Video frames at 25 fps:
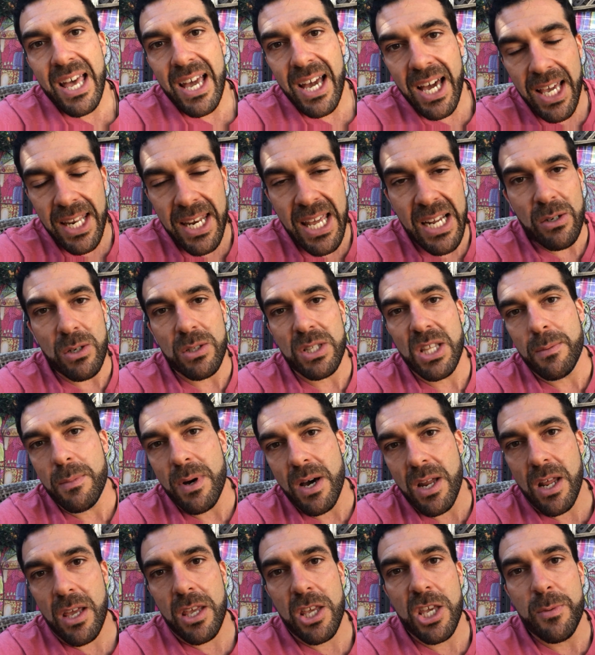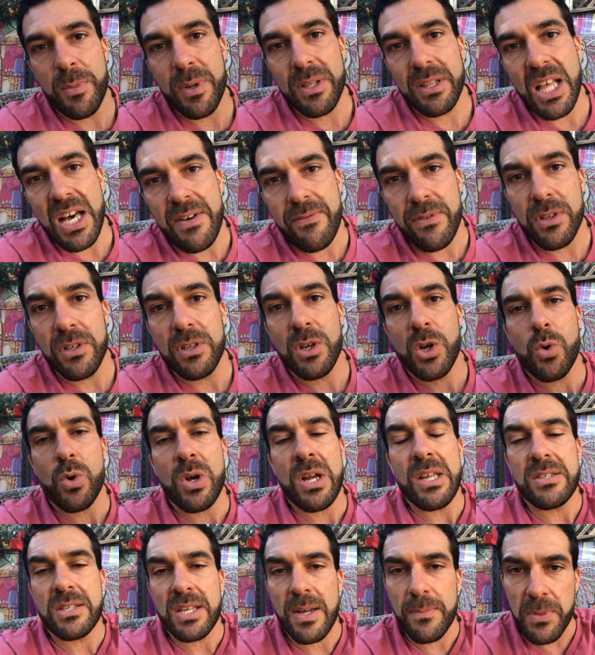connect with them on a human level, and
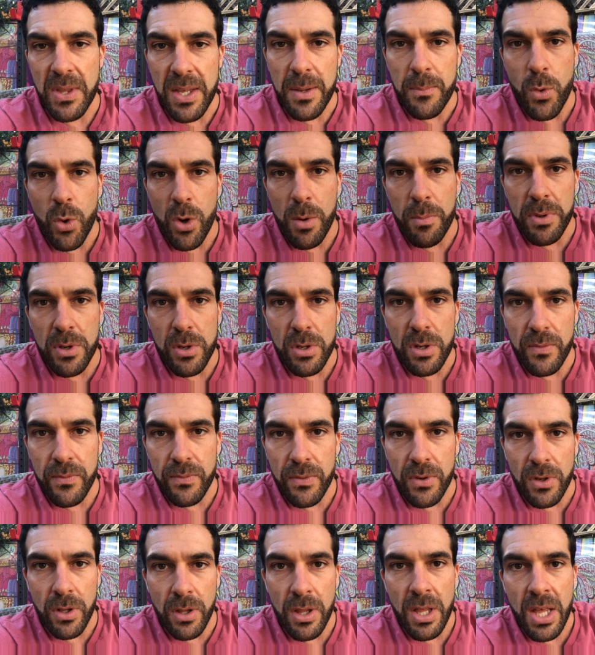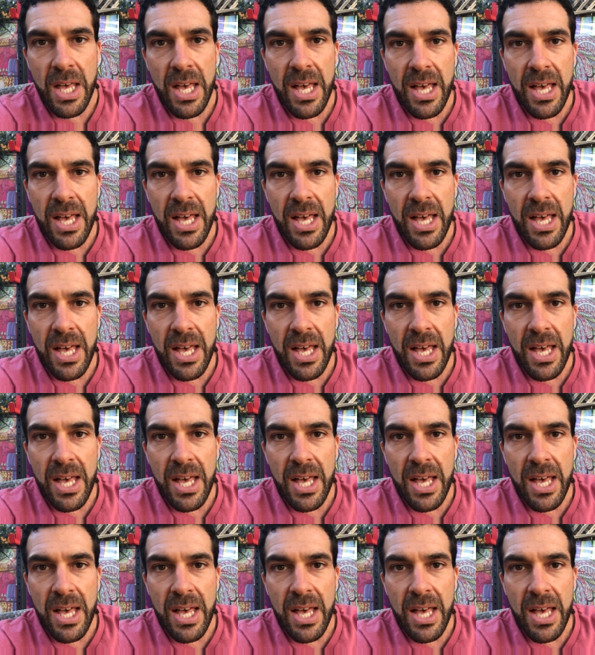create something more beautiful.